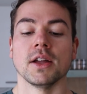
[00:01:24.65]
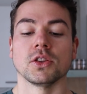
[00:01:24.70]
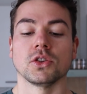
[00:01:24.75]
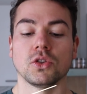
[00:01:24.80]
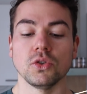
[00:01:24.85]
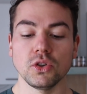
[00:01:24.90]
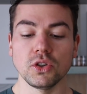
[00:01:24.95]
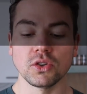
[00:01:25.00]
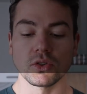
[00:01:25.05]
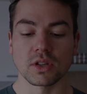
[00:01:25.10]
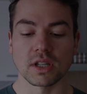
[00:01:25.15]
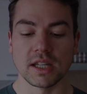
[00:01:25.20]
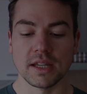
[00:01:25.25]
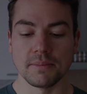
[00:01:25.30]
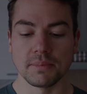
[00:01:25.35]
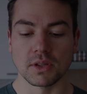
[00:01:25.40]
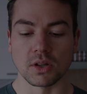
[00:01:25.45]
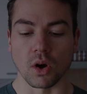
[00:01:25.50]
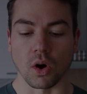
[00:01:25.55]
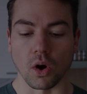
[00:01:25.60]
Do you
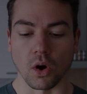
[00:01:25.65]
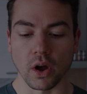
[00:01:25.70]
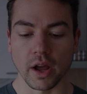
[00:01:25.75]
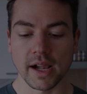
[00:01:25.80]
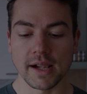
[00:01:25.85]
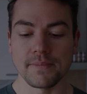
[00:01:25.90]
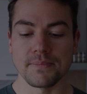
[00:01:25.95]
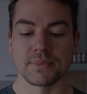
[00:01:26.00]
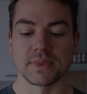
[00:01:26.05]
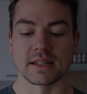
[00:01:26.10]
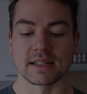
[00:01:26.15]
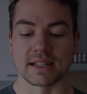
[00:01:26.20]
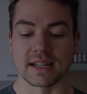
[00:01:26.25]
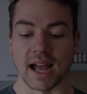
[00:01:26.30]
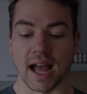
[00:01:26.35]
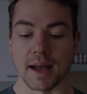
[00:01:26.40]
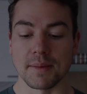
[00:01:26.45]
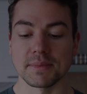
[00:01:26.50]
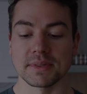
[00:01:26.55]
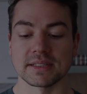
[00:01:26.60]
keep the oil that
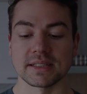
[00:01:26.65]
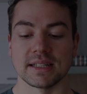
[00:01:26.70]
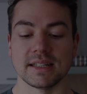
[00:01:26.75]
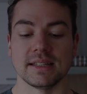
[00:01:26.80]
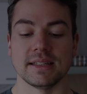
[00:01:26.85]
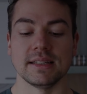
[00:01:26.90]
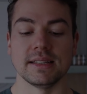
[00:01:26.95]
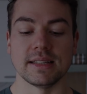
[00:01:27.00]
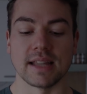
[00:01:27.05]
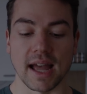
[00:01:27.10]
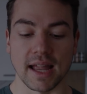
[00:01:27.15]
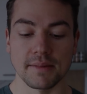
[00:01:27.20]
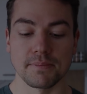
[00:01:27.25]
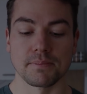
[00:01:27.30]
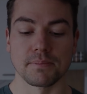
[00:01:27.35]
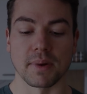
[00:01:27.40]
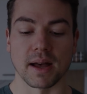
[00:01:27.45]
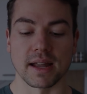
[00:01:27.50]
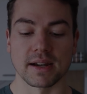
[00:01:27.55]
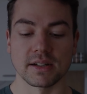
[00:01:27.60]
comes in
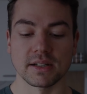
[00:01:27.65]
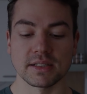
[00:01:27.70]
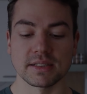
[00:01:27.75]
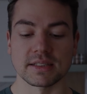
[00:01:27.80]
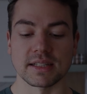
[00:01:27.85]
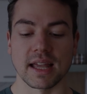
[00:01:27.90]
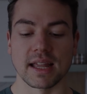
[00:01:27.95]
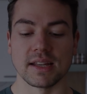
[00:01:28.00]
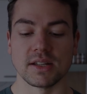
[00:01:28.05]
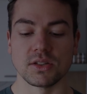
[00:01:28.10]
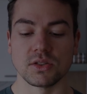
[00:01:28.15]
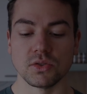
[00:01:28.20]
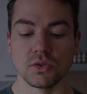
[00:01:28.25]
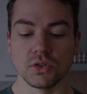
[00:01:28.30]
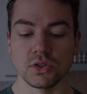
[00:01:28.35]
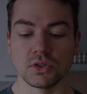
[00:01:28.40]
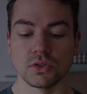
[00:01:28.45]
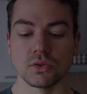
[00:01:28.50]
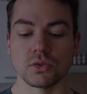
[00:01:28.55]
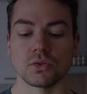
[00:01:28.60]
nut butters and
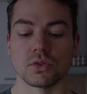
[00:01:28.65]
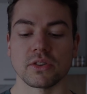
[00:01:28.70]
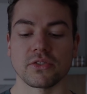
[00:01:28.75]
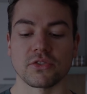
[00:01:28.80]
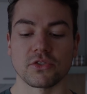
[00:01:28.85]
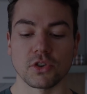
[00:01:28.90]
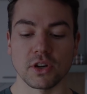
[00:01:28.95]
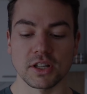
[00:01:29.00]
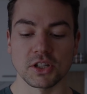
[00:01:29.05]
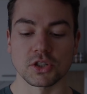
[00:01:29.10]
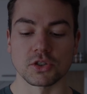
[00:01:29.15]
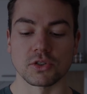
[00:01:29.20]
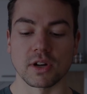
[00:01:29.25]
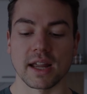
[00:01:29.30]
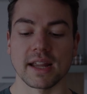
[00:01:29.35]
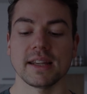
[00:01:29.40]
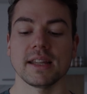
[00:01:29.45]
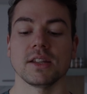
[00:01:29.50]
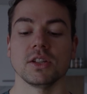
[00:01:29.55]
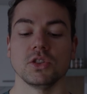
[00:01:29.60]
do you
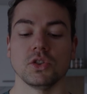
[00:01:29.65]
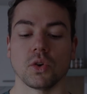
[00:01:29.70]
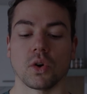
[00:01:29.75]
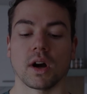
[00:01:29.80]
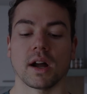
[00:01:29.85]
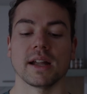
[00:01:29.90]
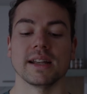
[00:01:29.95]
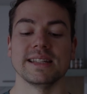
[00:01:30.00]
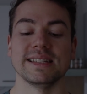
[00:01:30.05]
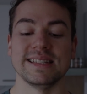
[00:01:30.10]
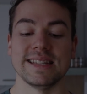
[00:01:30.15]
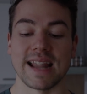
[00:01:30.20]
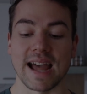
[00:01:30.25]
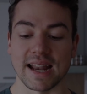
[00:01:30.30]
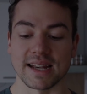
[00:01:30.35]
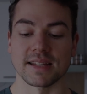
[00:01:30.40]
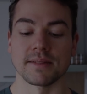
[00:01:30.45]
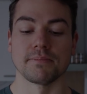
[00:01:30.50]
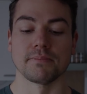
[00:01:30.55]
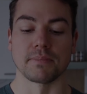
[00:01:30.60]
refrigerate your
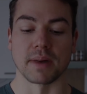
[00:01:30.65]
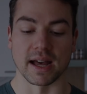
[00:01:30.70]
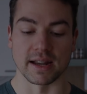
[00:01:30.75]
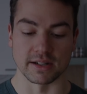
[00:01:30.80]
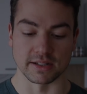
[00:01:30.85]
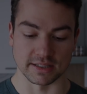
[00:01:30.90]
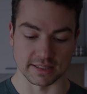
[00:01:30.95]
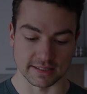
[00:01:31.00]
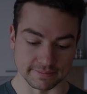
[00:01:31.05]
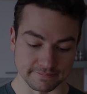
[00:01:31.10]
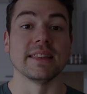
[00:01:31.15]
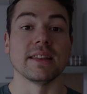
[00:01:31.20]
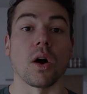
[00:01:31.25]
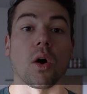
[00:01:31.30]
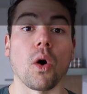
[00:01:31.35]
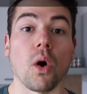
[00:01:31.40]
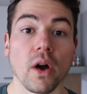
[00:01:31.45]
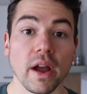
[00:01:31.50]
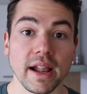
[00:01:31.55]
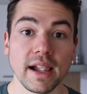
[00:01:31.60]
nut butters? The
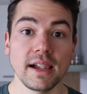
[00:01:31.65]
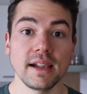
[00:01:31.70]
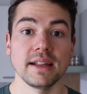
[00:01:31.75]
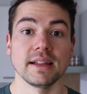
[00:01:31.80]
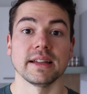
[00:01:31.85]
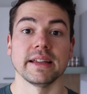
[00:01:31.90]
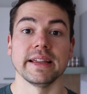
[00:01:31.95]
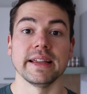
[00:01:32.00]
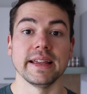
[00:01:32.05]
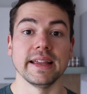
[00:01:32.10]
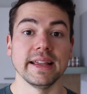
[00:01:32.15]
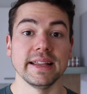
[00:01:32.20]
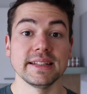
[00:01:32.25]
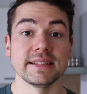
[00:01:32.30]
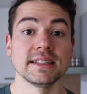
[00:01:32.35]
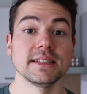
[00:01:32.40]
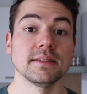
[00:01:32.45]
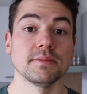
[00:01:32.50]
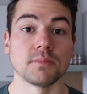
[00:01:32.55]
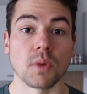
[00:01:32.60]
oil
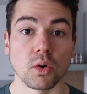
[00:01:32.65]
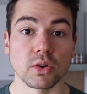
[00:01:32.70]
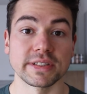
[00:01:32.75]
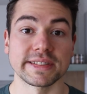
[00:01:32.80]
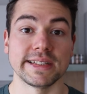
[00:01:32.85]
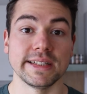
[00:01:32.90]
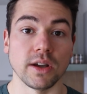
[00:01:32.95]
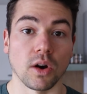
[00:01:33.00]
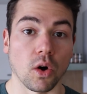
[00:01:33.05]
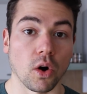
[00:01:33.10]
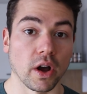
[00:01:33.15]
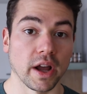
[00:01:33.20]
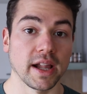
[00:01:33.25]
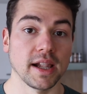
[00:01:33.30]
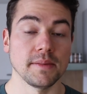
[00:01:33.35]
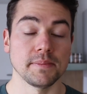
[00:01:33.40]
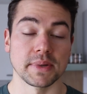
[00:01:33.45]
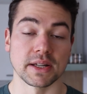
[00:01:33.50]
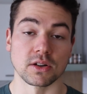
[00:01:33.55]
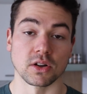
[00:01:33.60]
isn't mostly
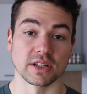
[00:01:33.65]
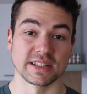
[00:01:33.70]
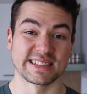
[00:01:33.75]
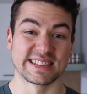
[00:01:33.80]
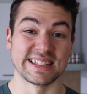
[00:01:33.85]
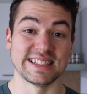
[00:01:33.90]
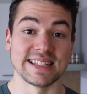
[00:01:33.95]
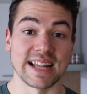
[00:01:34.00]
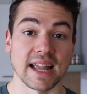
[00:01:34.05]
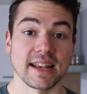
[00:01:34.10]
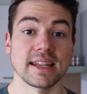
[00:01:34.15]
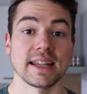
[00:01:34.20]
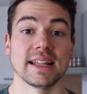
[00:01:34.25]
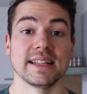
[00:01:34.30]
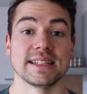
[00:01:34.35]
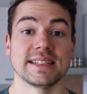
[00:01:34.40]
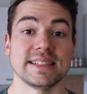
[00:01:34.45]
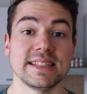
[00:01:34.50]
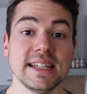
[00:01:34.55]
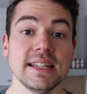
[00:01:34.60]
oil because the nut
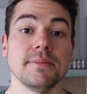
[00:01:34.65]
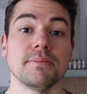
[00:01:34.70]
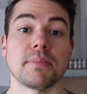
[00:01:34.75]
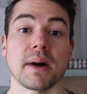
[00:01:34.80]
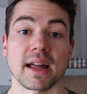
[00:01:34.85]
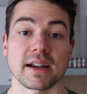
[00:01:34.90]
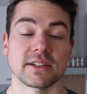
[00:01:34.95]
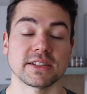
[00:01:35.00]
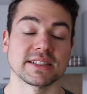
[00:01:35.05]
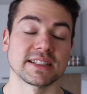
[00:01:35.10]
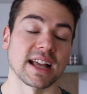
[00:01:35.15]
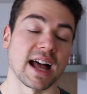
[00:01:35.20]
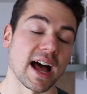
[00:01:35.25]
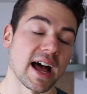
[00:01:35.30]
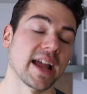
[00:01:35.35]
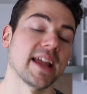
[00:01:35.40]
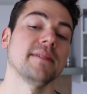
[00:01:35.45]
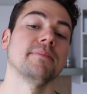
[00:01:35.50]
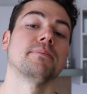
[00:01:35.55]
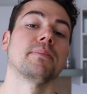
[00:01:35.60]
and seed butters
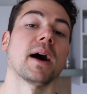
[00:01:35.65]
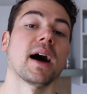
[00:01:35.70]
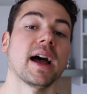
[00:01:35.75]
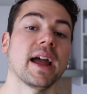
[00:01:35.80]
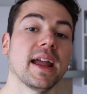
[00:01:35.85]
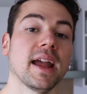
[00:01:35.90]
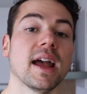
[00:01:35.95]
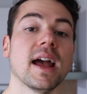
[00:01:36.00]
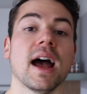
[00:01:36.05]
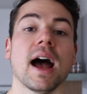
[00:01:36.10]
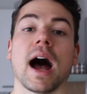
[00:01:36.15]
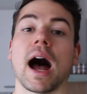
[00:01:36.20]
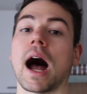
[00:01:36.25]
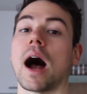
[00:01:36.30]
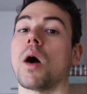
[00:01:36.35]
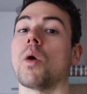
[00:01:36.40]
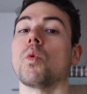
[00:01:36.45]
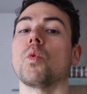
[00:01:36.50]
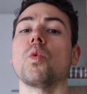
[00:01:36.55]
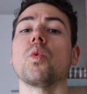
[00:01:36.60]
I buy
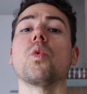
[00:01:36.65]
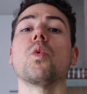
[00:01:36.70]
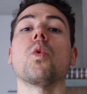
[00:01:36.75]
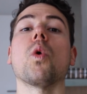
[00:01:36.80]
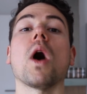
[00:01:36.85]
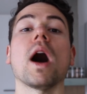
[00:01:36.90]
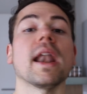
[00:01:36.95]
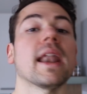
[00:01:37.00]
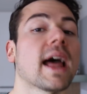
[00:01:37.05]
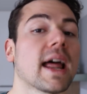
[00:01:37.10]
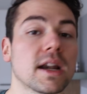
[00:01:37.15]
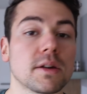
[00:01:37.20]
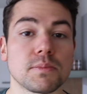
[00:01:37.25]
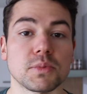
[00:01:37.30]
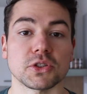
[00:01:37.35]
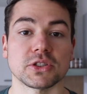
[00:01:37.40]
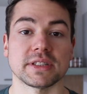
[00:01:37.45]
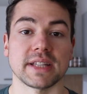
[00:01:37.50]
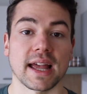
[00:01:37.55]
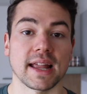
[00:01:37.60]
are
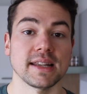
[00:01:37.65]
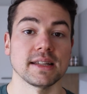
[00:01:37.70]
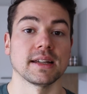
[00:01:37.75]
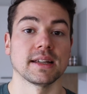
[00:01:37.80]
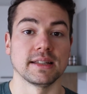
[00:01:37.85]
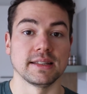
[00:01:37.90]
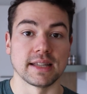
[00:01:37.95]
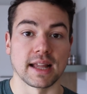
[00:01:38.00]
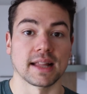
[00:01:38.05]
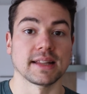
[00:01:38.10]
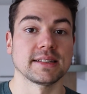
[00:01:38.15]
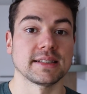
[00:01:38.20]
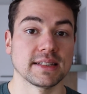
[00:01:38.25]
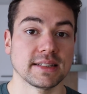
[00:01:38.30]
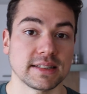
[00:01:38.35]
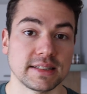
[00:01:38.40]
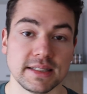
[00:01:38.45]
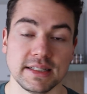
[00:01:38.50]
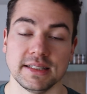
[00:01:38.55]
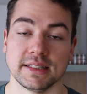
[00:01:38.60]
100% nuts
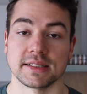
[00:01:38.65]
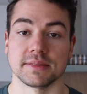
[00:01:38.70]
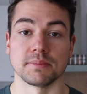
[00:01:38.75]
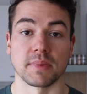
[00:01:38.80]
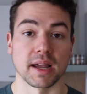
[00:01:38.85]
and seeds.